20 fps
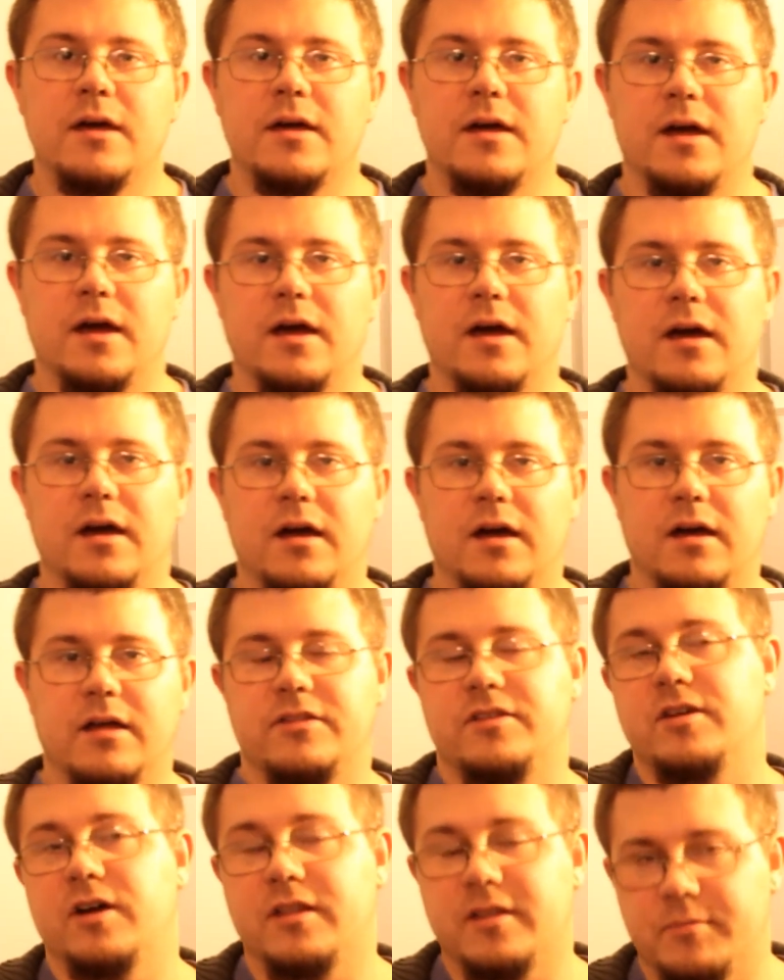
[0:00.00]

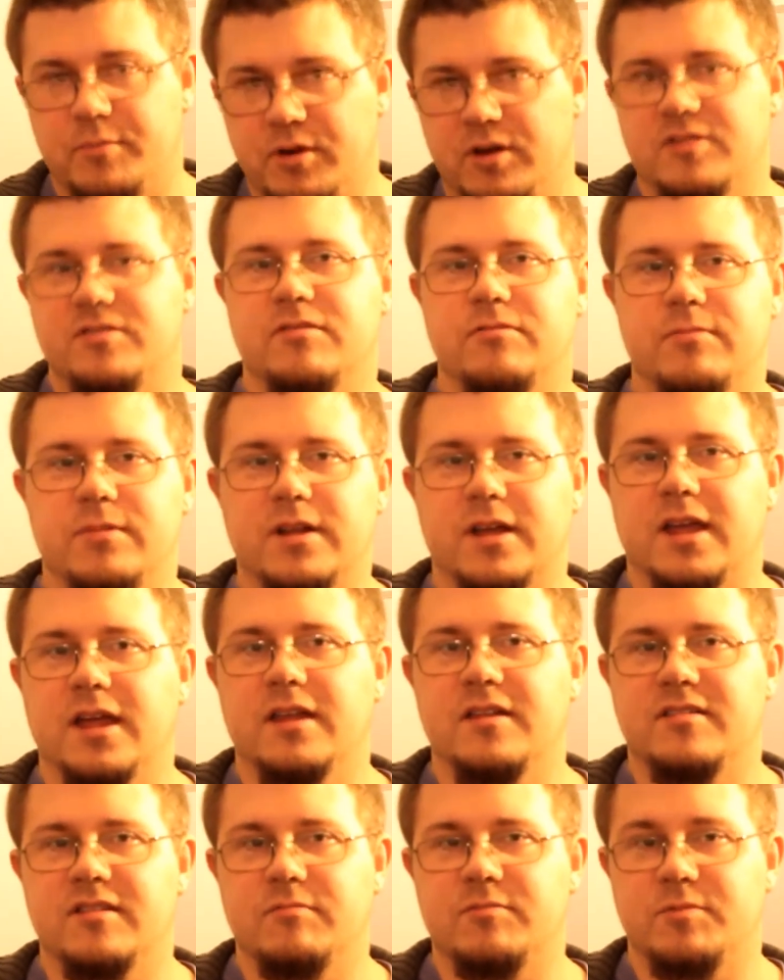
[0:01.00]
The other person will
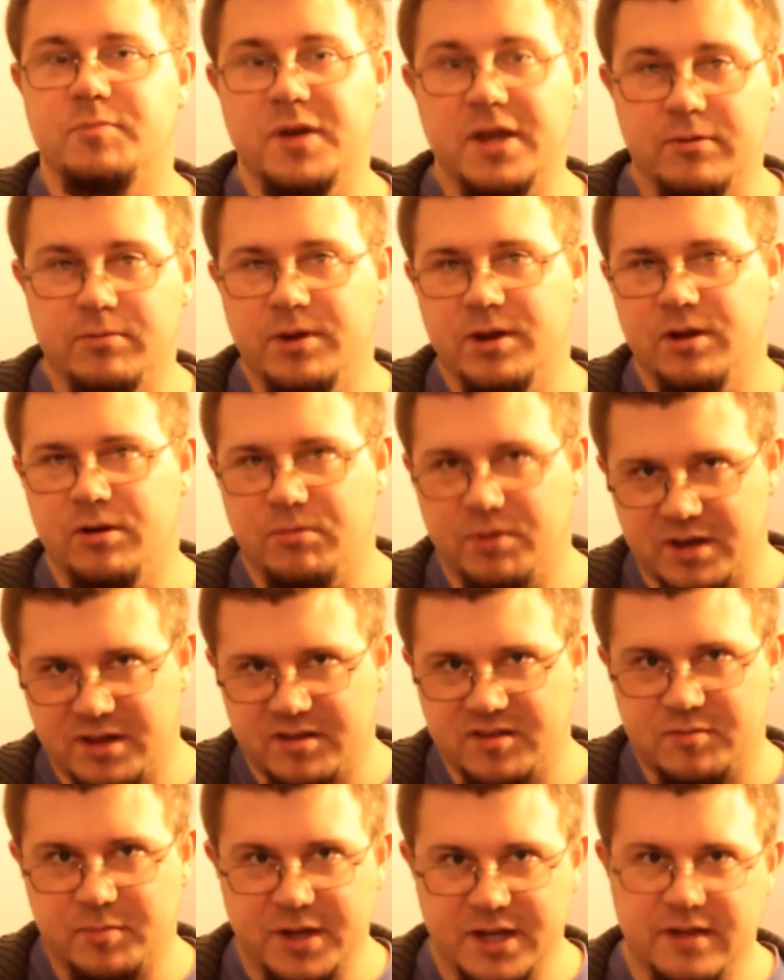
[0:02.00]
gain some speed. We know what
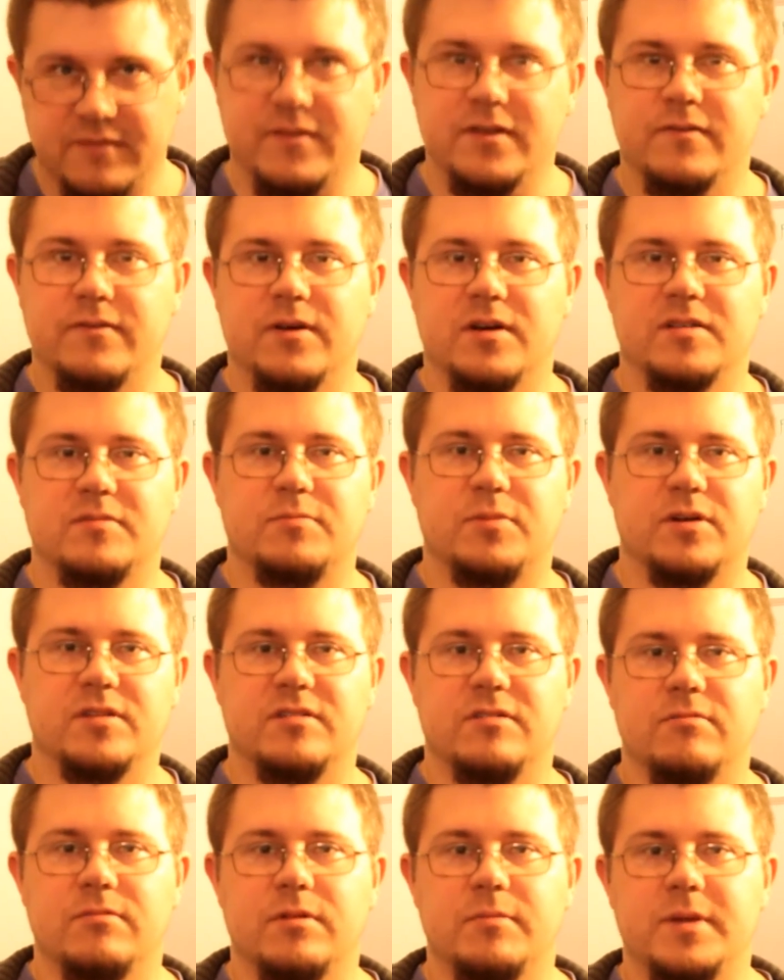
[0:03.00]
the speed of the first
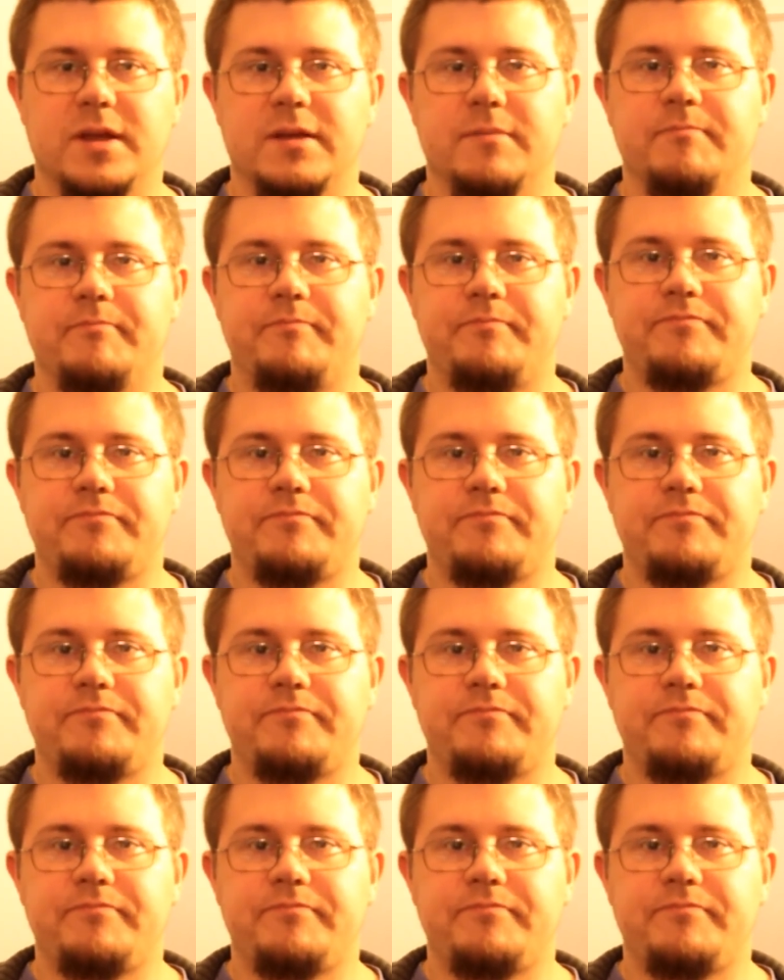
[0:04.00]
person will be.